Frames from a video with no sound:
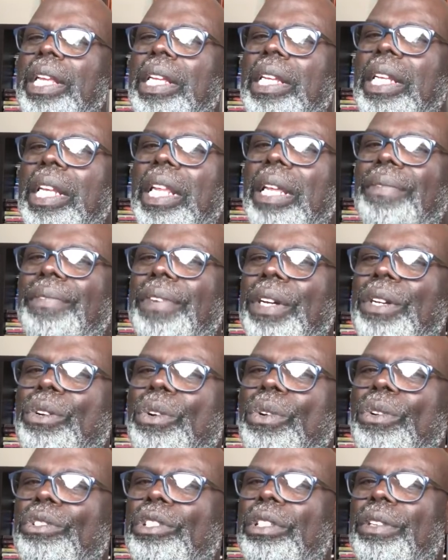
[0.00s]
live a
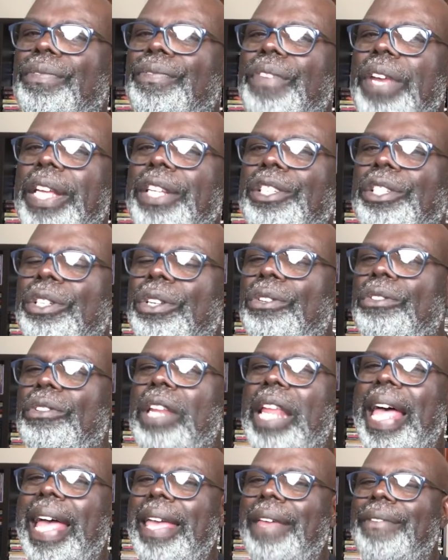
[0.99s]
crucifixional
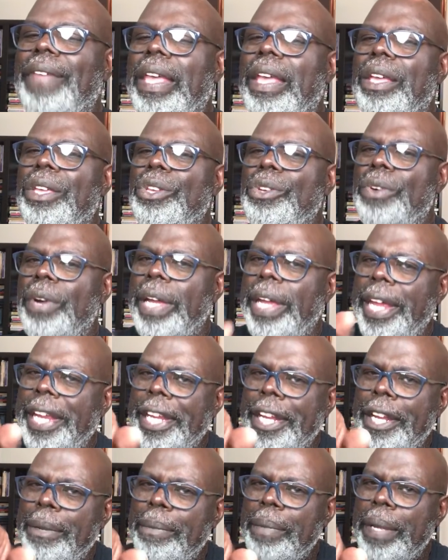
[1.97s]
life. You are
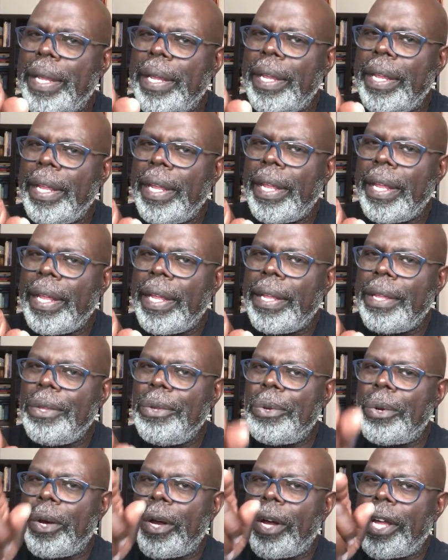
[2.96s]
an
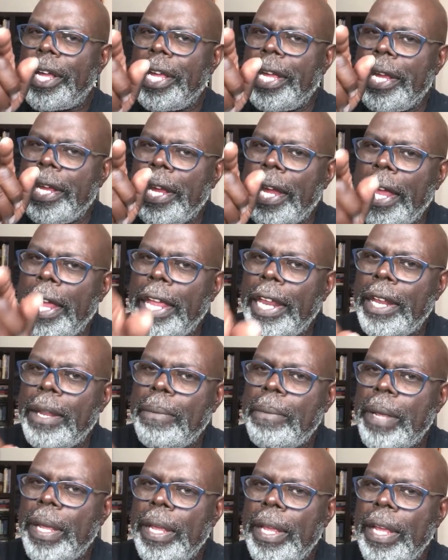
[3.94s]

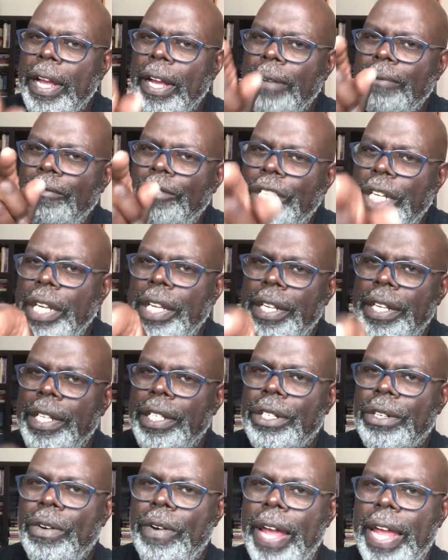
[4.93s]
enemy of
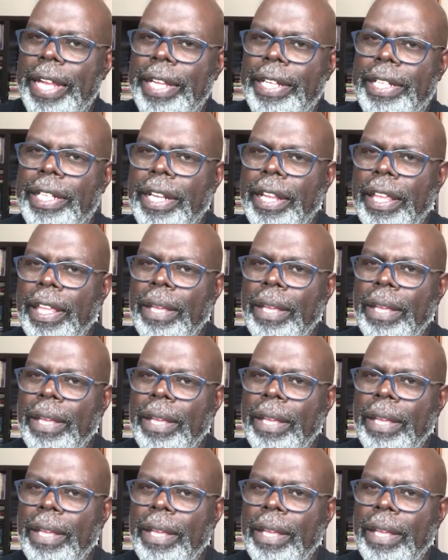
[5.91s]
Jesus Christ.